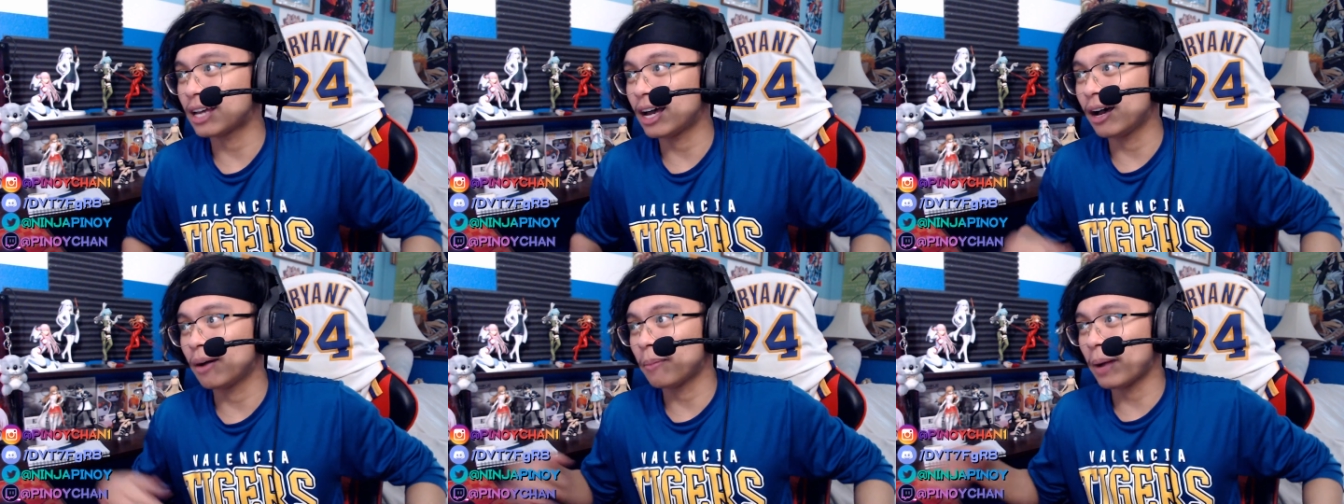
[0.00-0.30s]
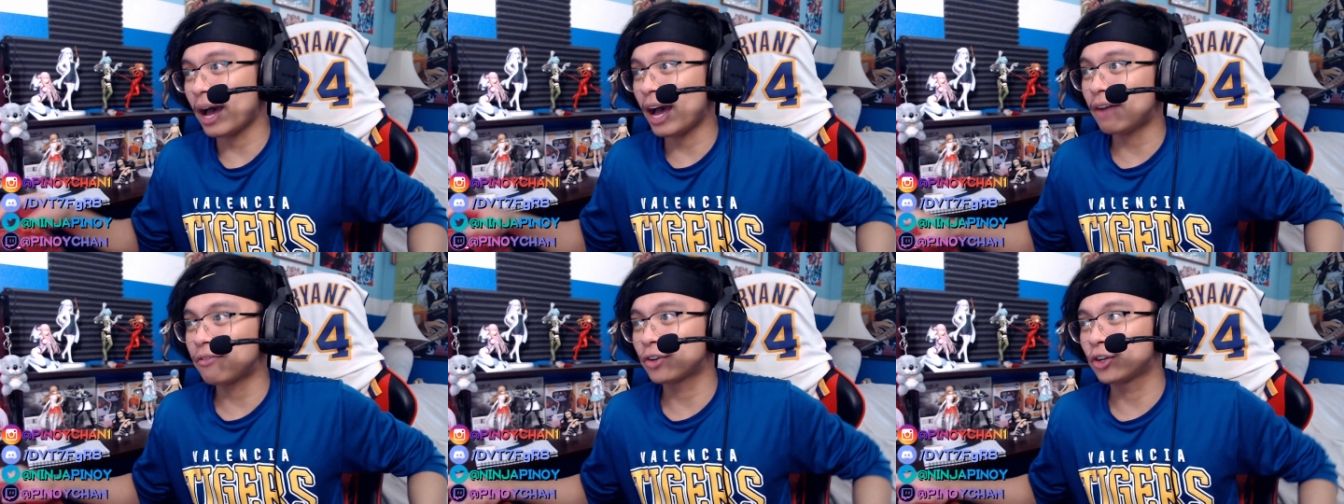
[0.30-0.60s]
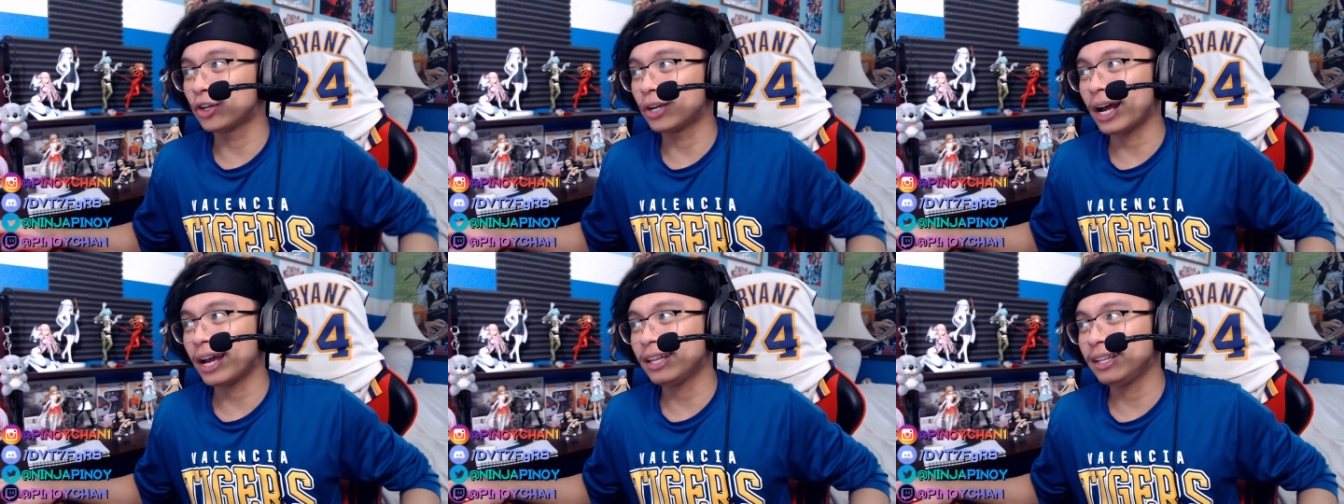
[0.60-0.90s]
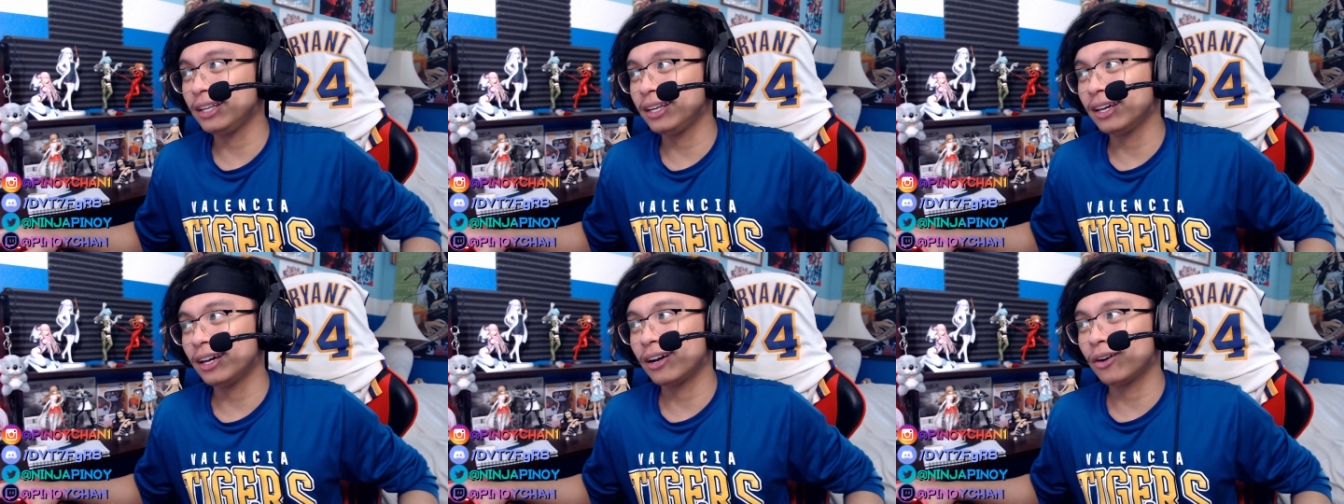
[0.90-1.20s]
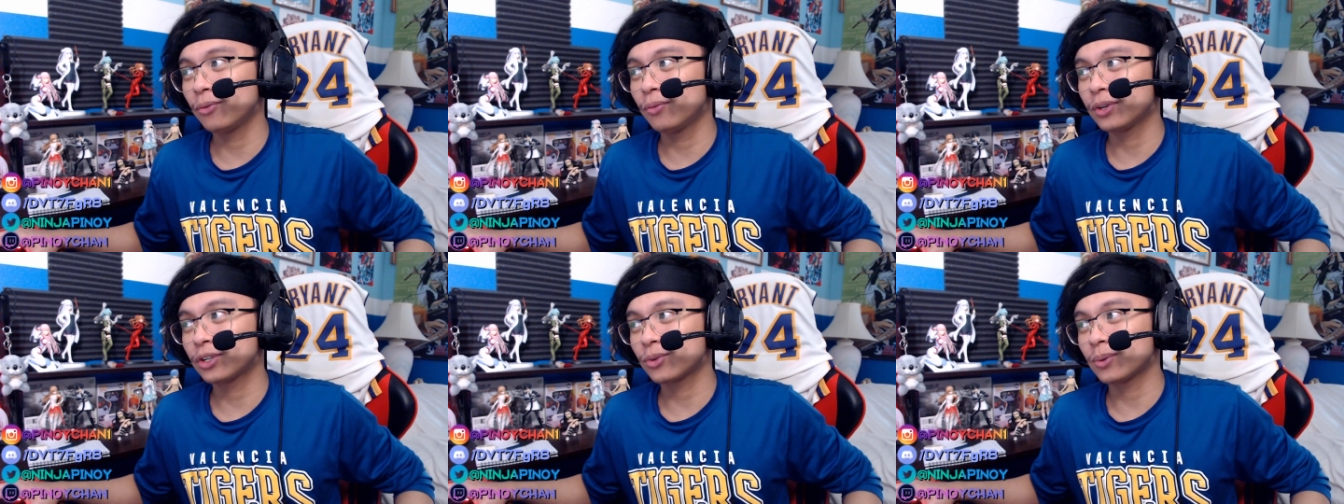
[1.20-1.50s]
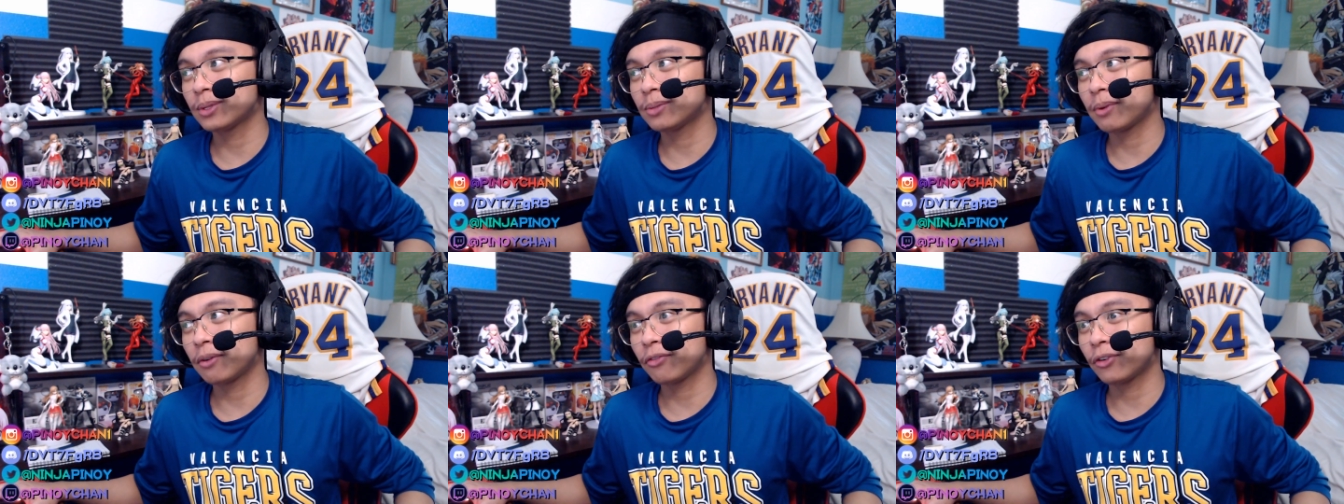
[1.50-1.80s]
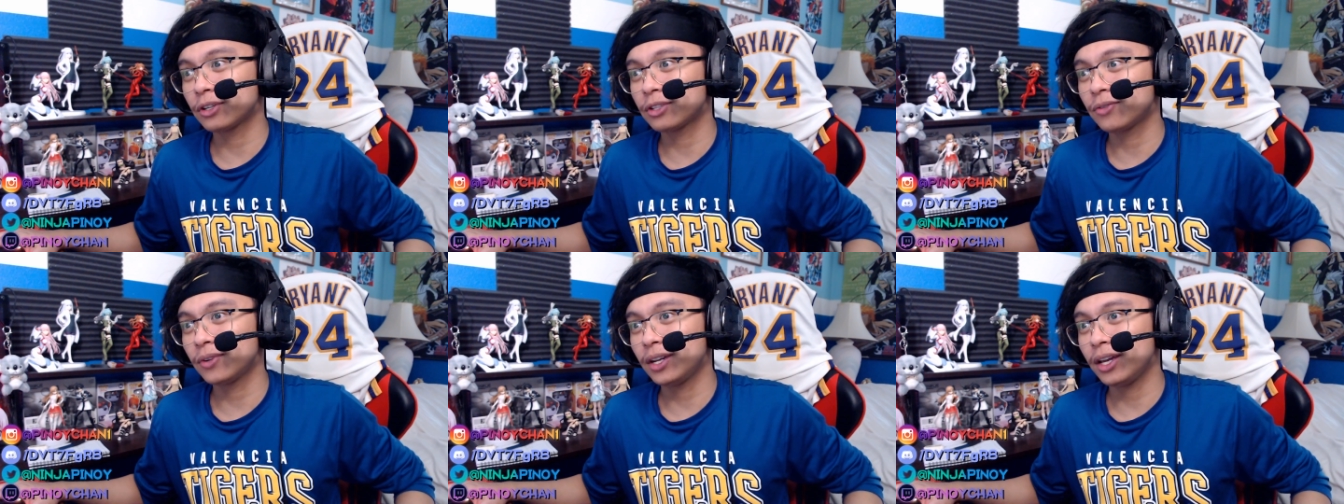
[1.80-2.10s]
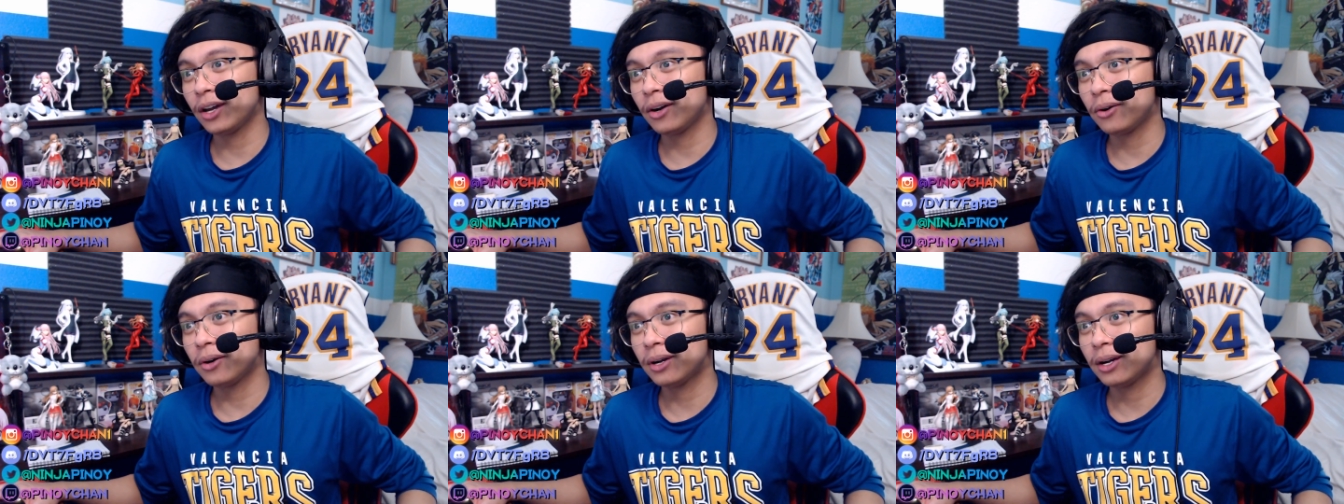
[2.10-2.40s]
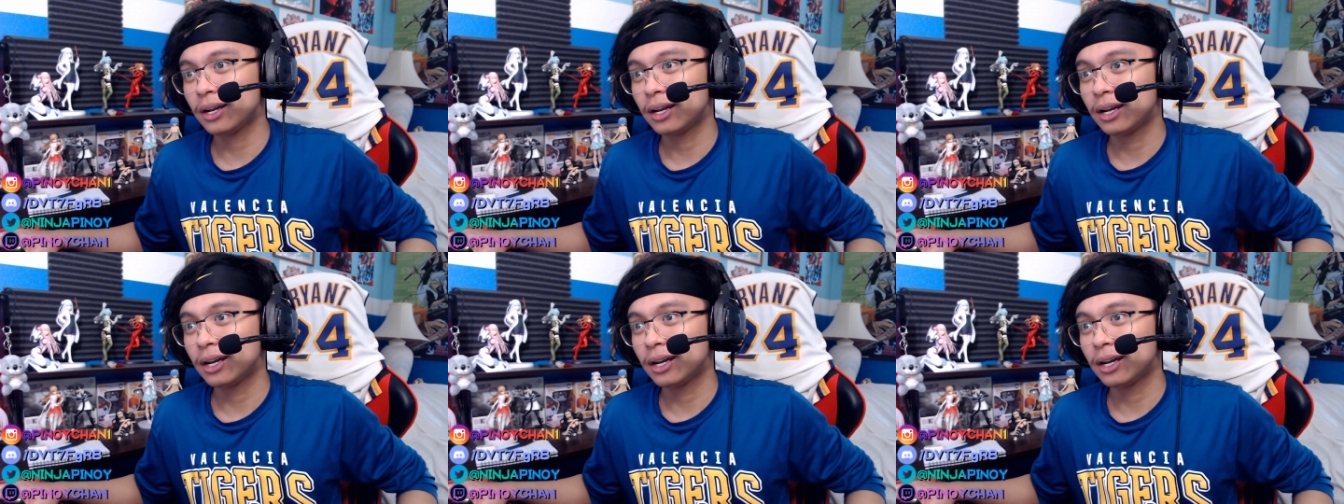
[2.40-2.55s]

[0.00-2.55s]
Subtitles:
I have a good idea of which one's my first video.